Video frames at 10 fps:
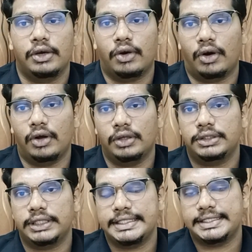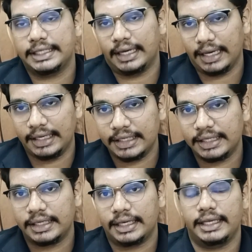called
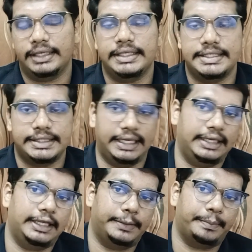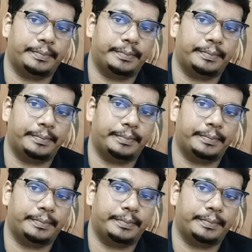istihala and istihla